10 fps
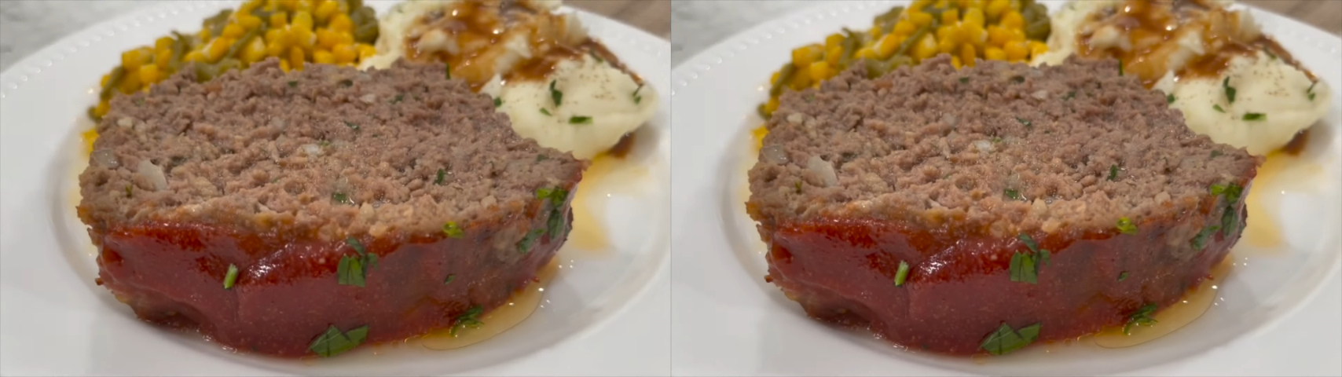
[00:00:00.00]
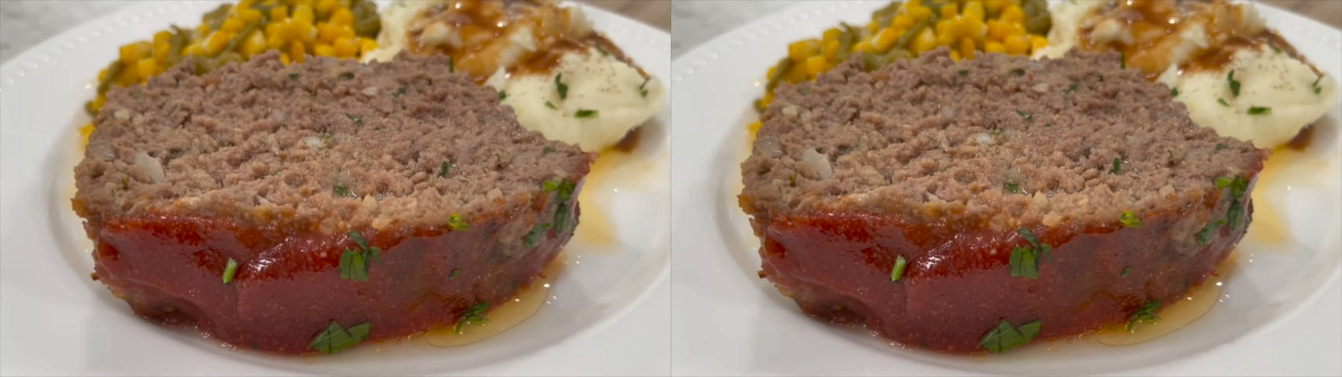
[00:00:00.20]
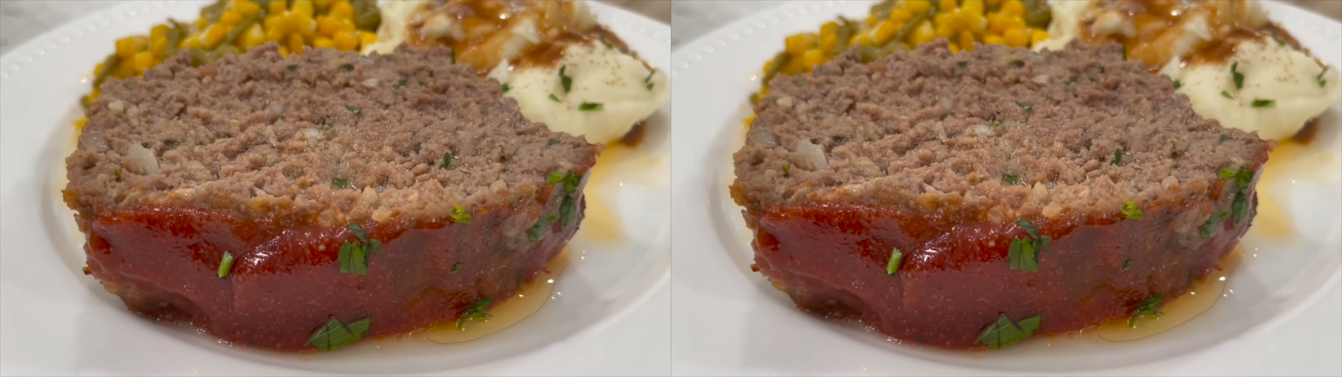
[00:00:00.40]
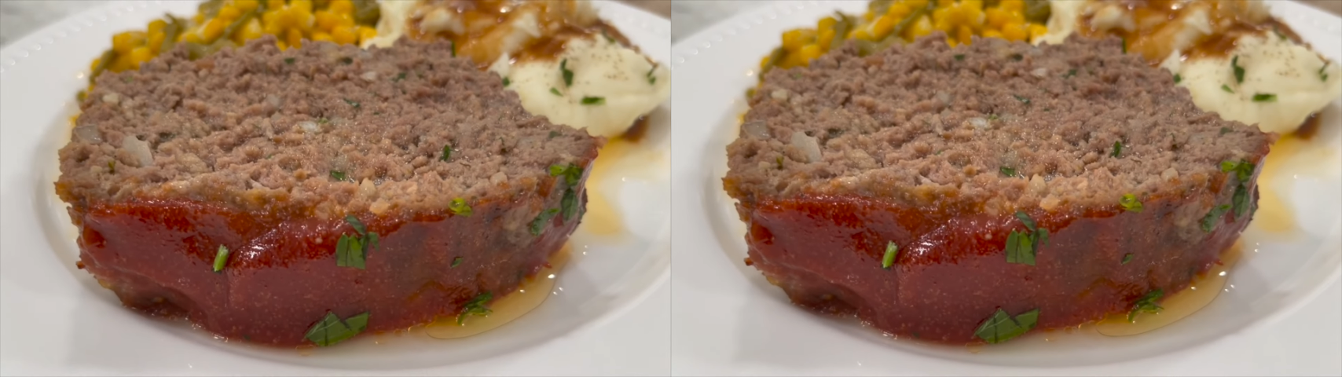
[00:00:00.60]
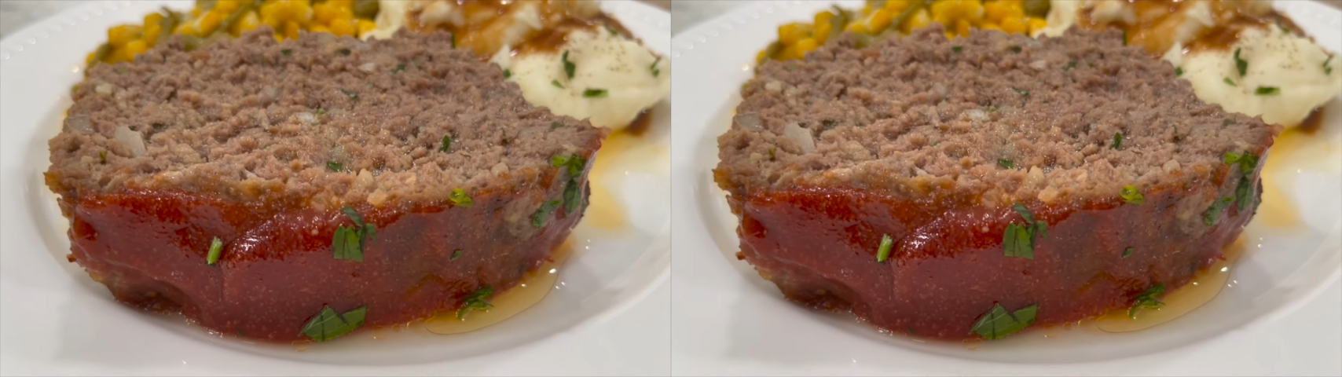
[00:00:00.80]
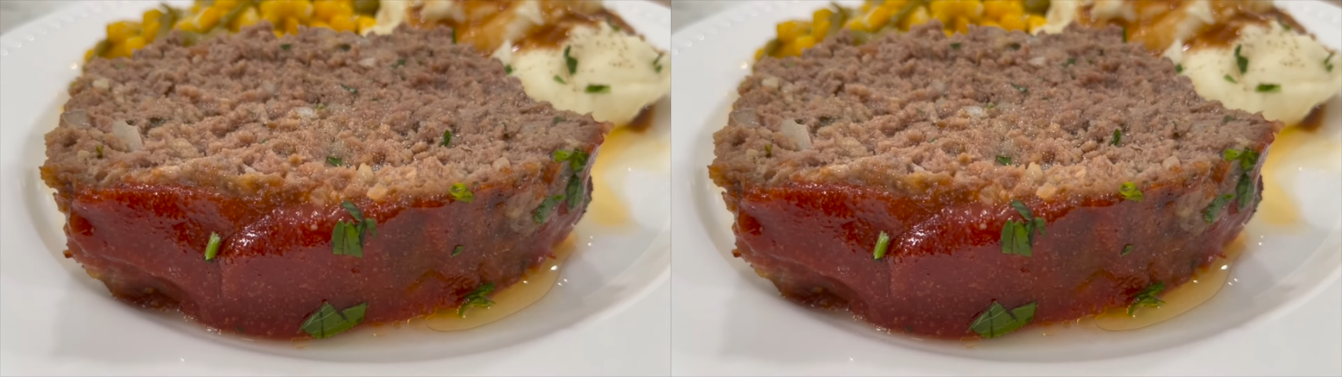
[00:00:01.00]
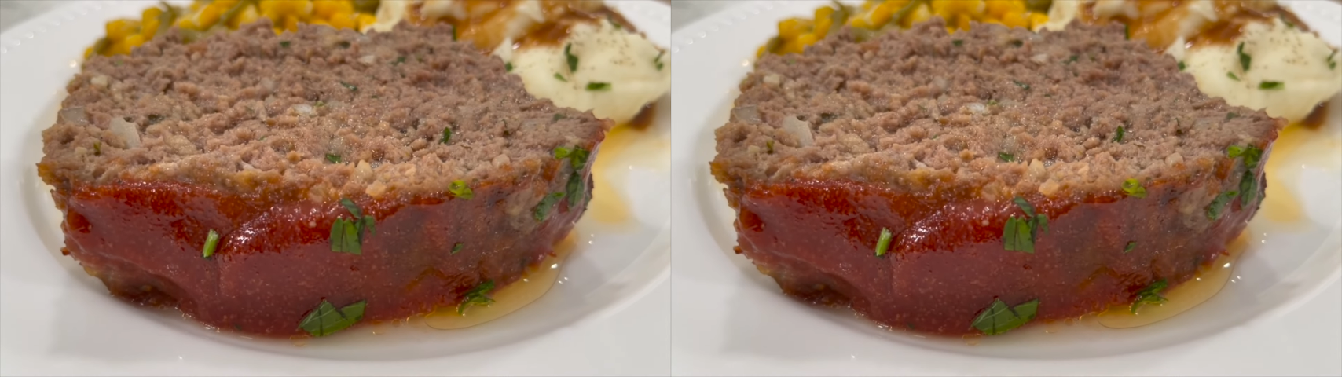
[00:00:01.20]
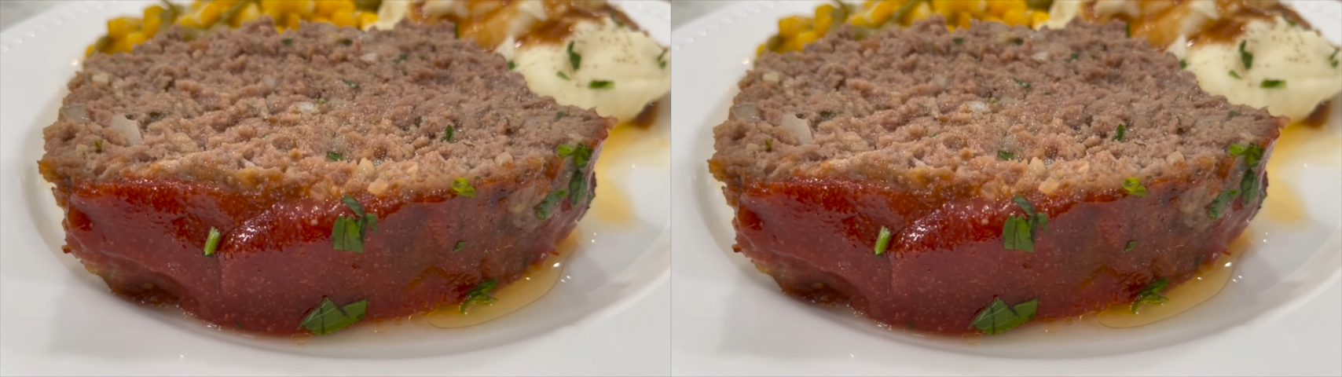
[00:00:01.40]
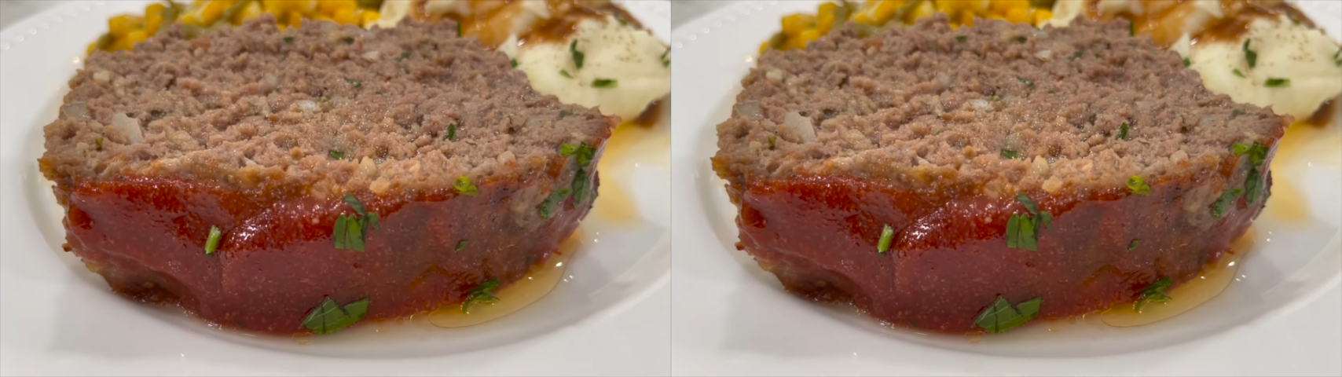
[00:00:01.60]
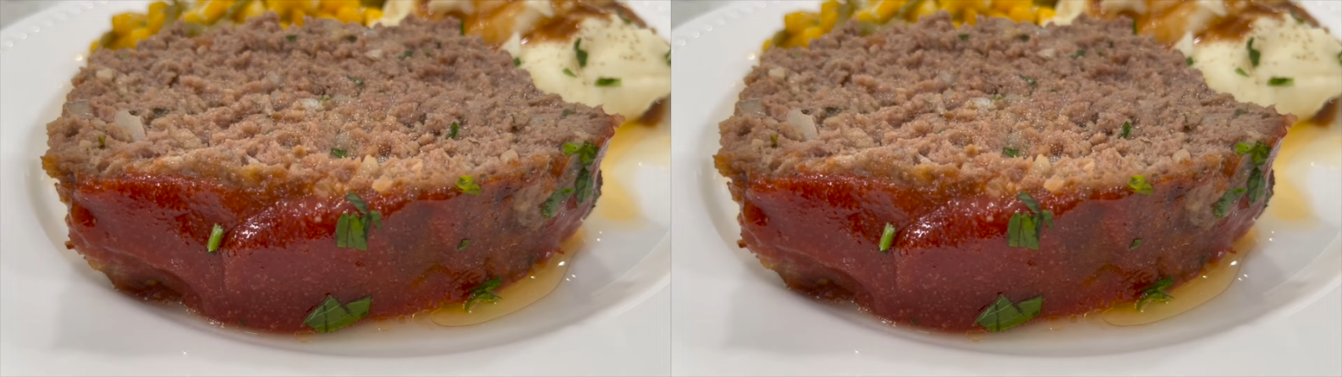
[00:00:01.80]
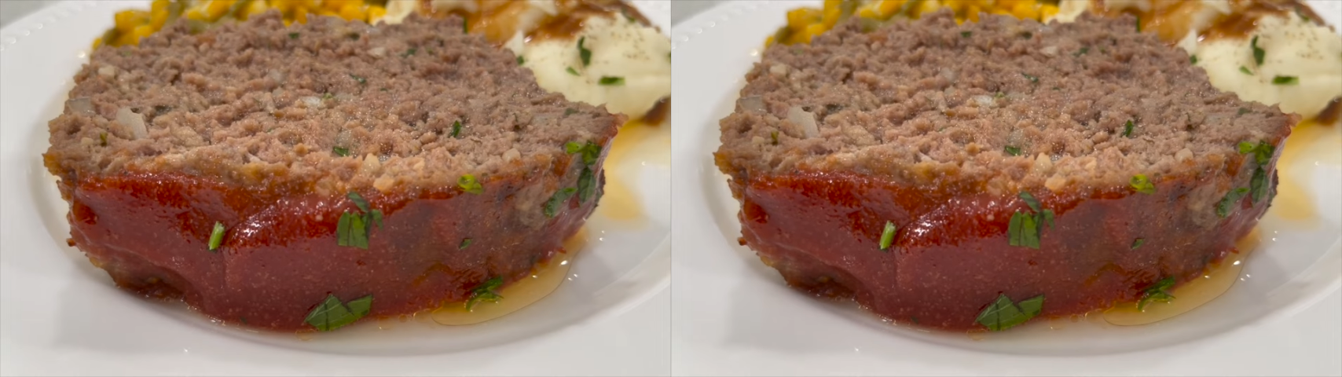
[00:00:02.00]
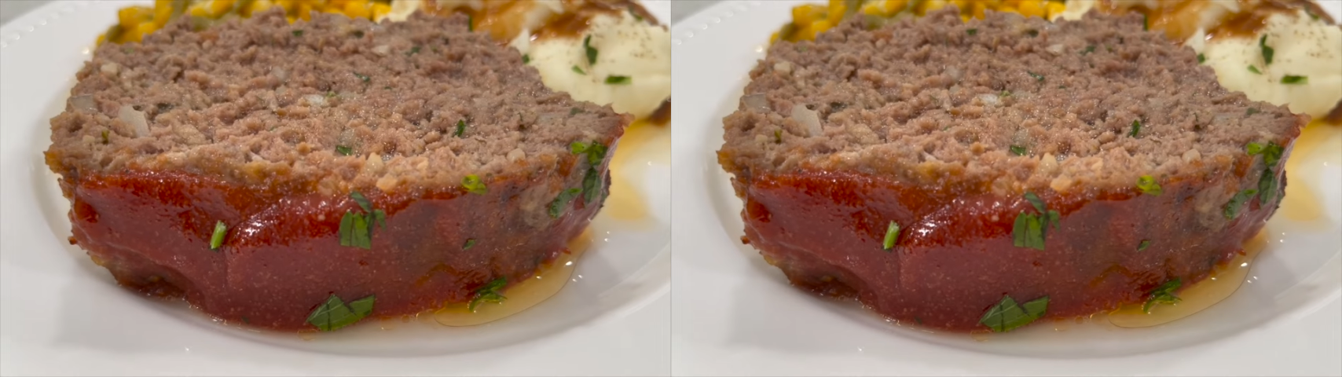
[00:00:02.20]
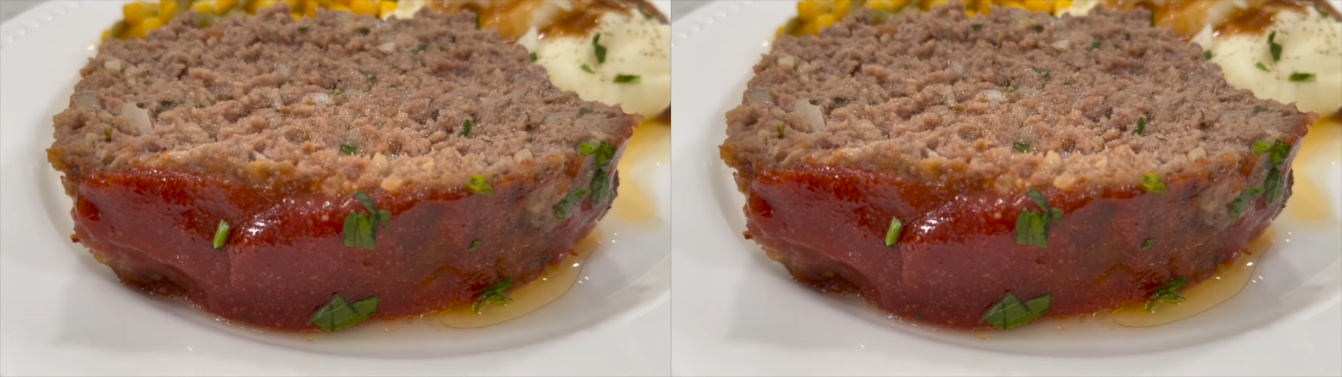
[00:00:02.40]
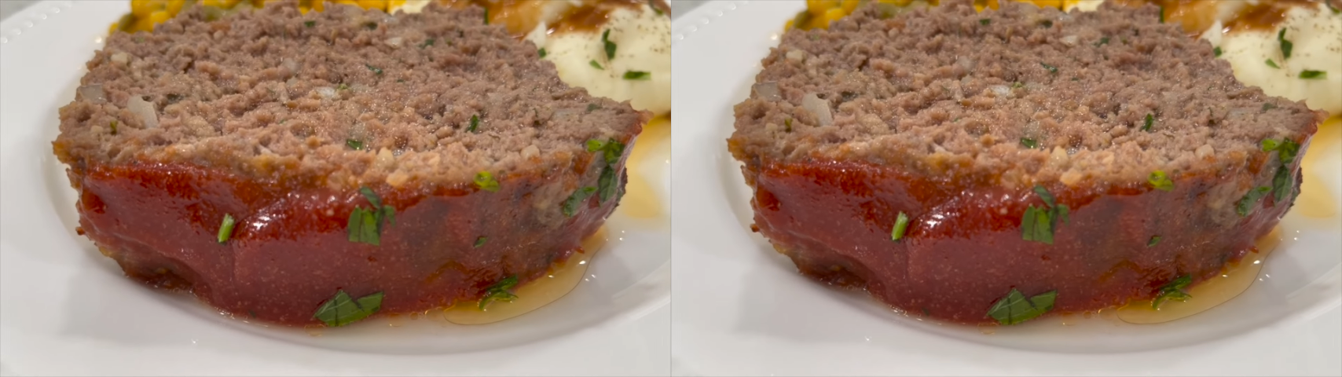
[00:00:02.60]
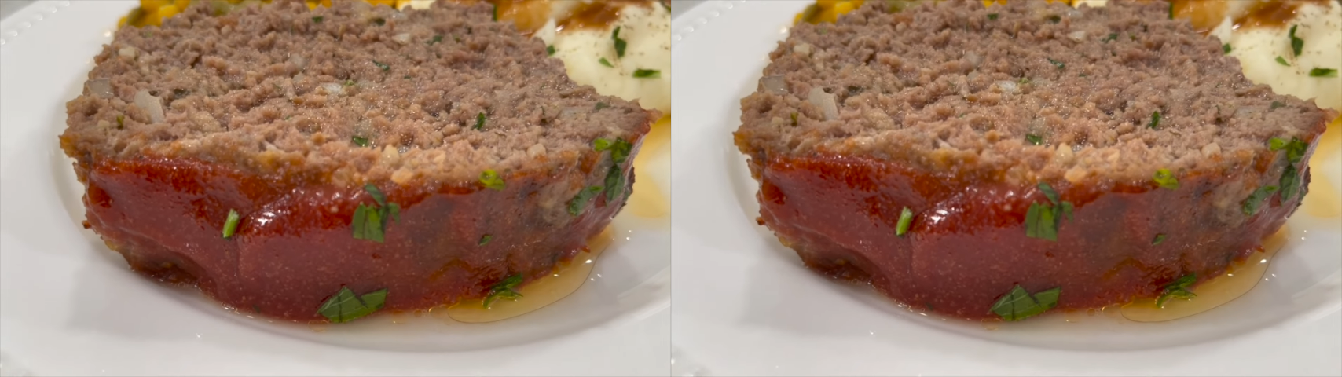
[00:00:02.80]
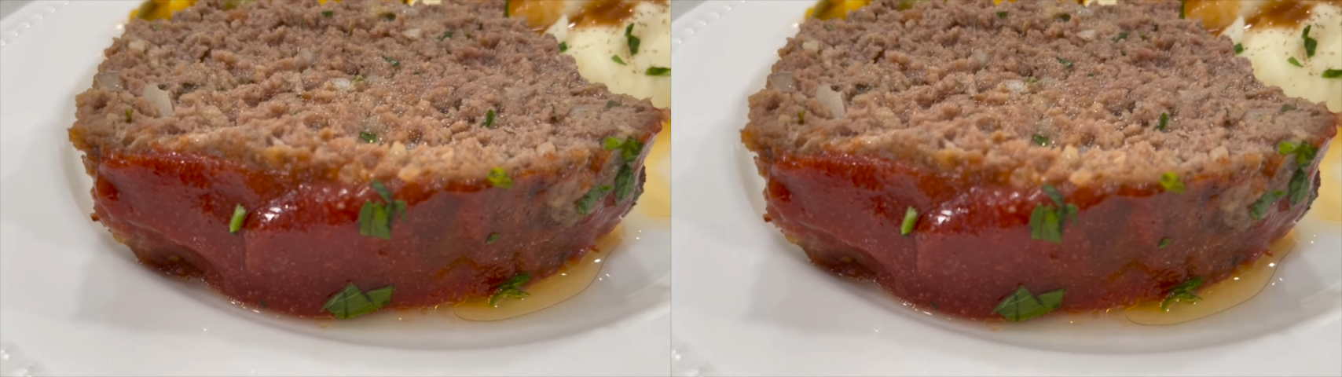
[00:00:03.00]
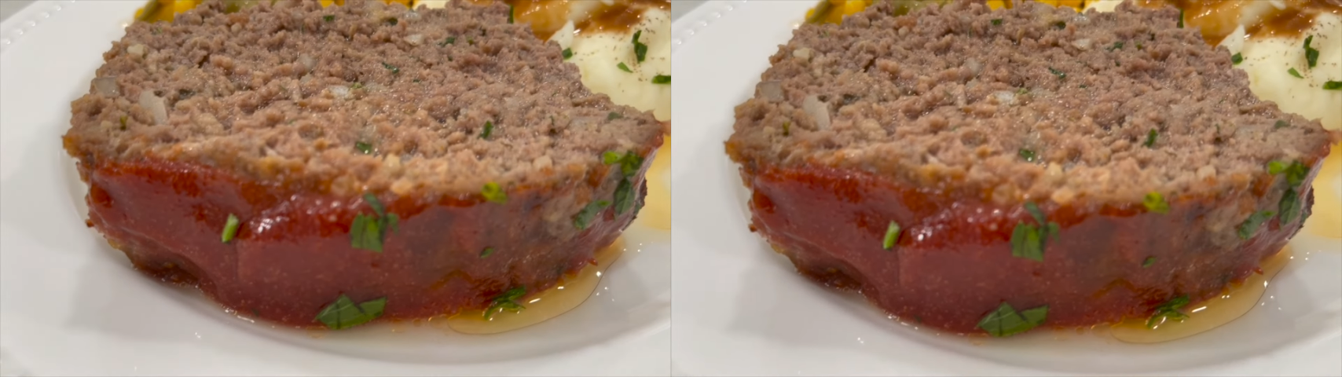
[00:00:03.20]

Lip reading: [unreadable: no face in view]